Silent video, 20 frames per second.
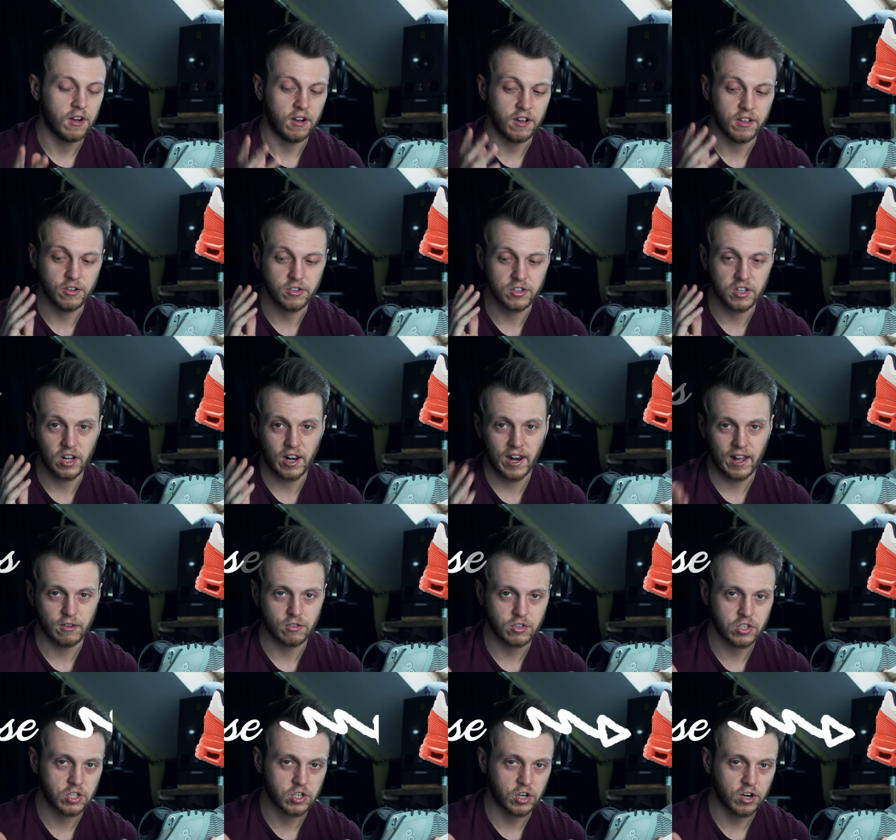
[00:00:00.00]
I use the Cloud
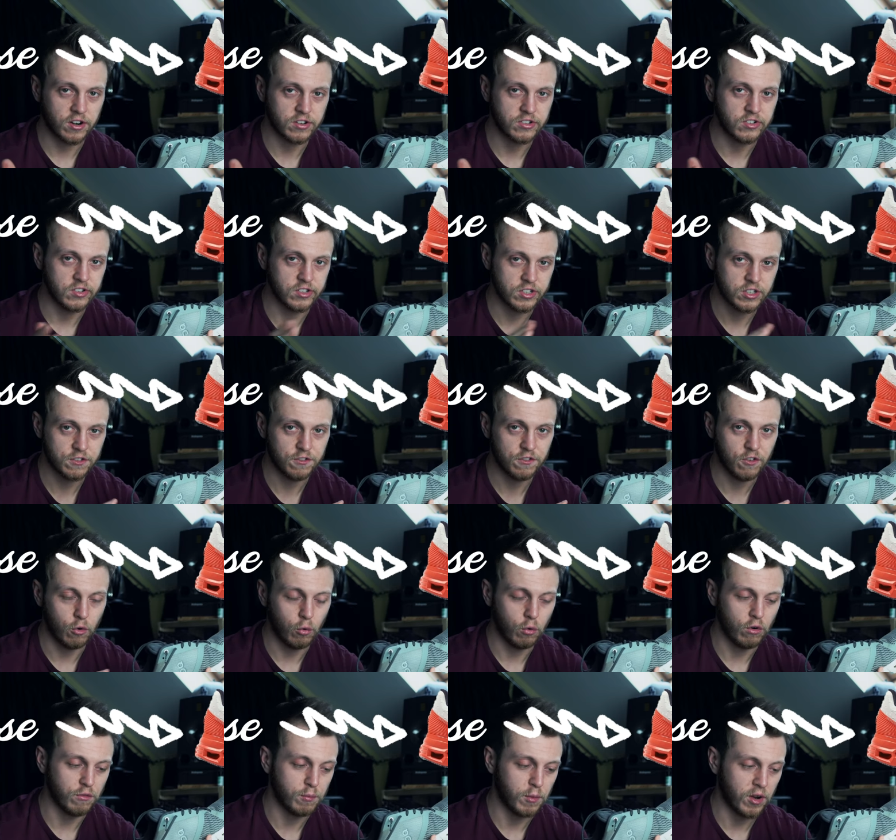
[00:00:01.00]
Stratus for
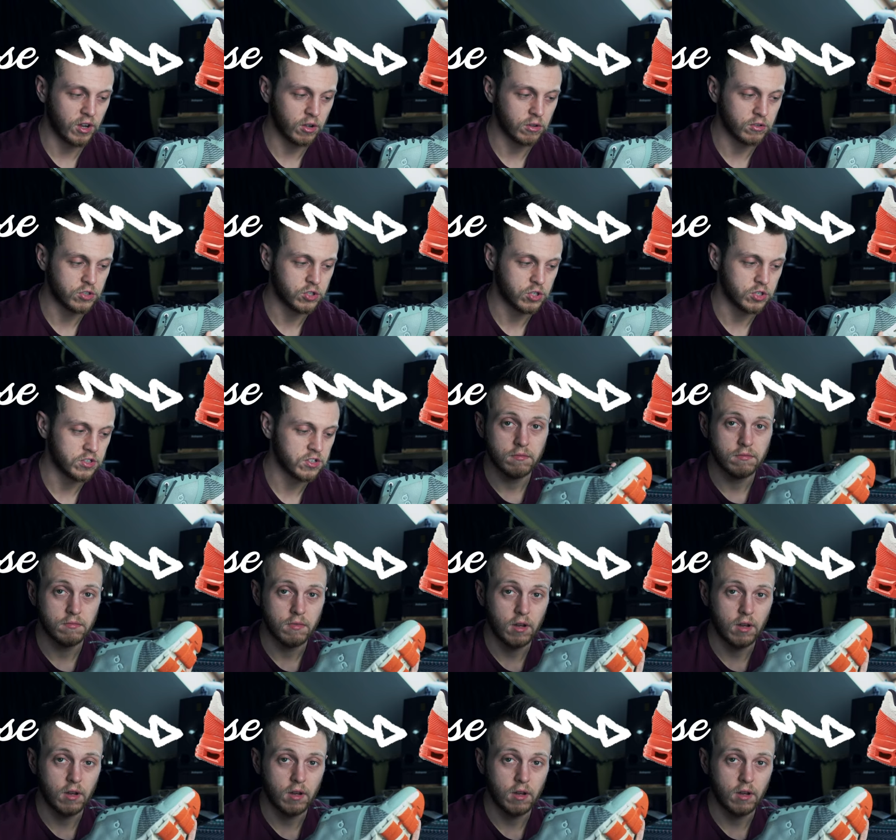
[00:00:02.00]
all of my ultras.